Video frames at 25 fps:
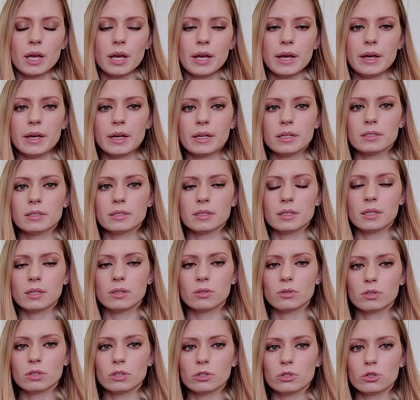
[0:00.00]
And
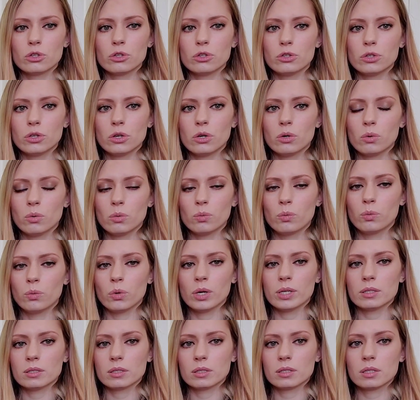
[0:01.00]
in order to know
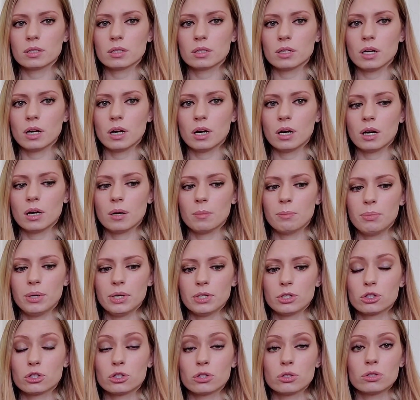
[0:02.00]
what
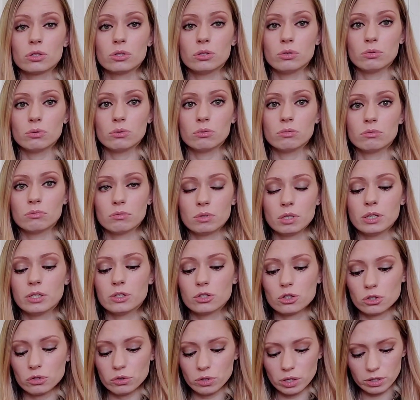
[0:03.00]
pitch to tune
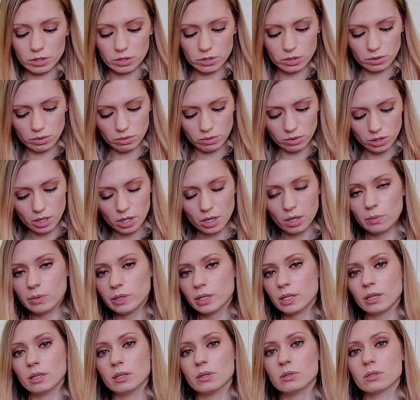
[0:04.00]
each string to,
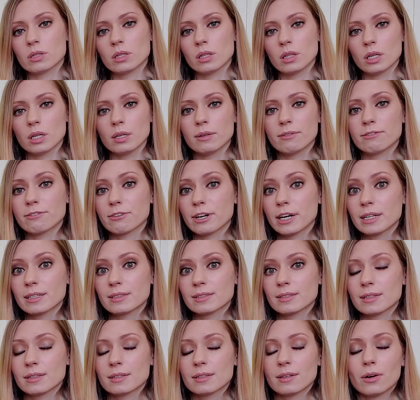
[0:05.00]
we can use a little
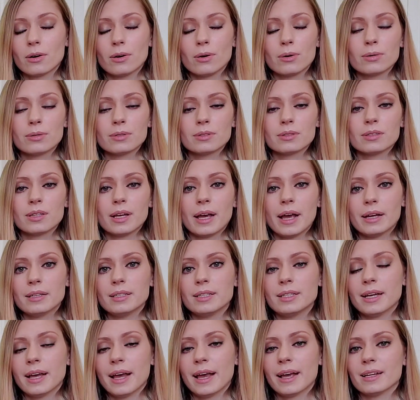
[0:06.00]
phrase that goes,
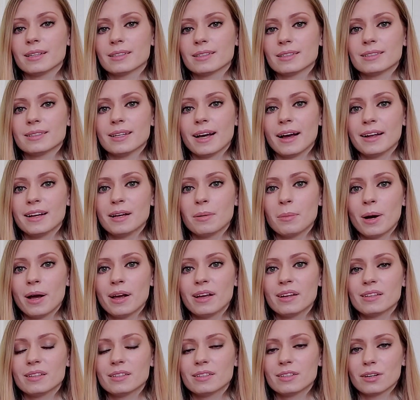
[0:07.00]
Eddie ate
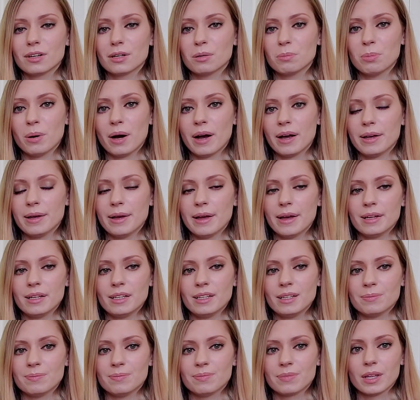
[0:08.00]
dynamite, goodbye
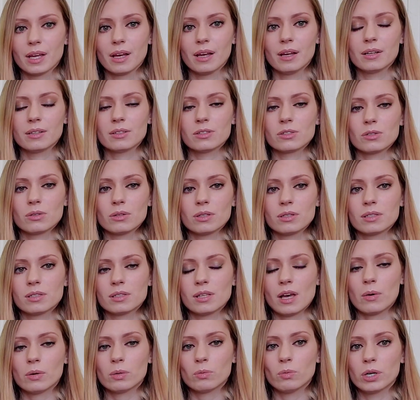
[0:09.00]
Eddie. So this
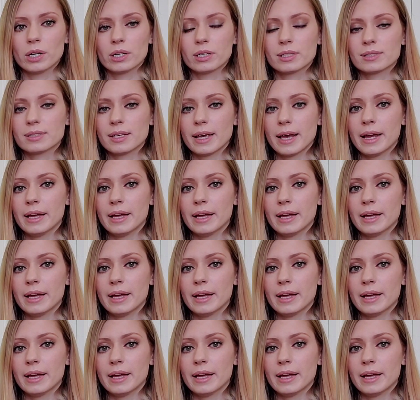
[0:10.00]
is how it works.